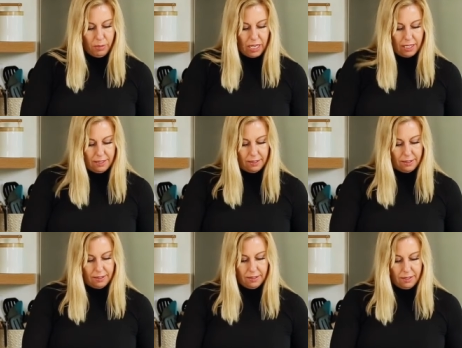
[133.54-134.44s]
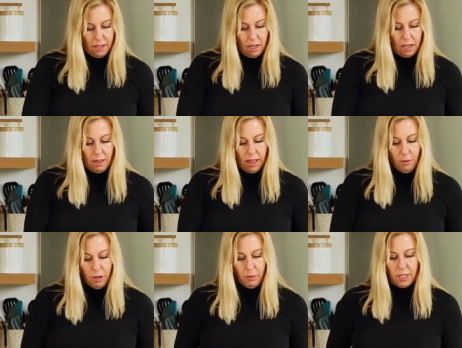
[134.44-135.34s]
pieces.
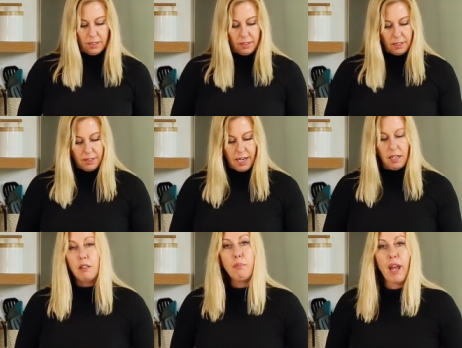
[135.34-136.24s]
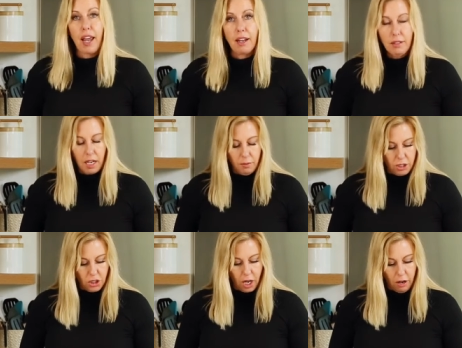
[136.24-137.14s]
That way when it sits down in the pan and
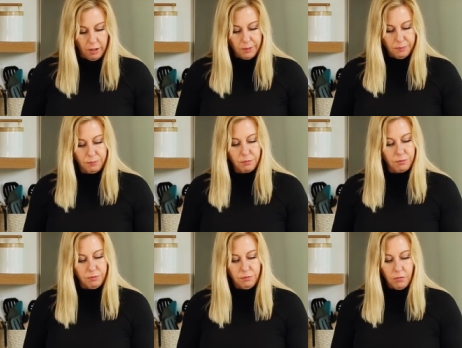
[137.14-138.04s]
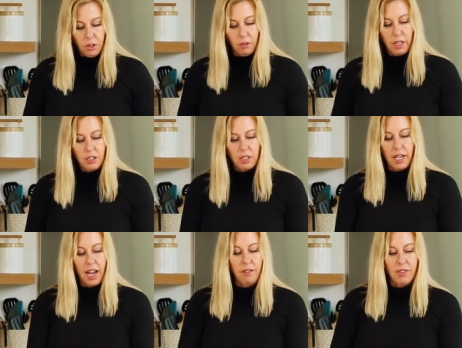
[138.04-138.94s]
we char it, you're actually
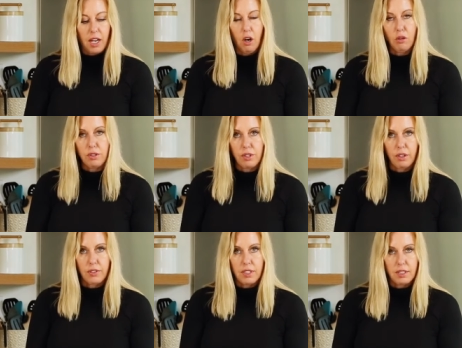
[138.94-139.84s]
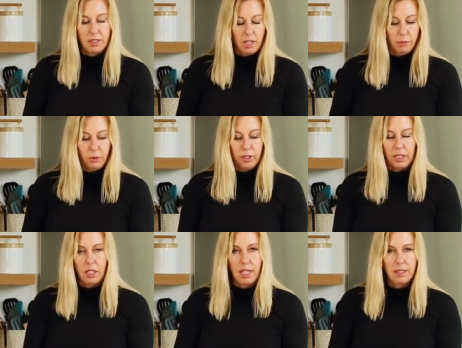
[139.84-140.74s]
going to have that whole surface. It's going to be
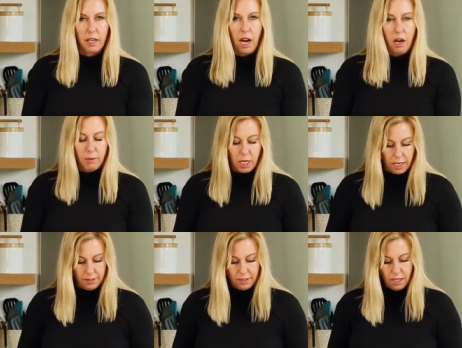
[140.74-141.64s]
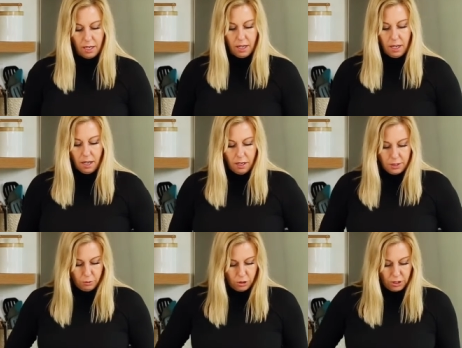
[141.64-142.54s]
really nice and caramelized.
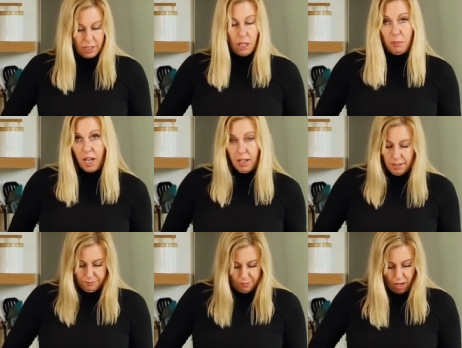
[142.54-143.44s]
So we'll just keep cutting,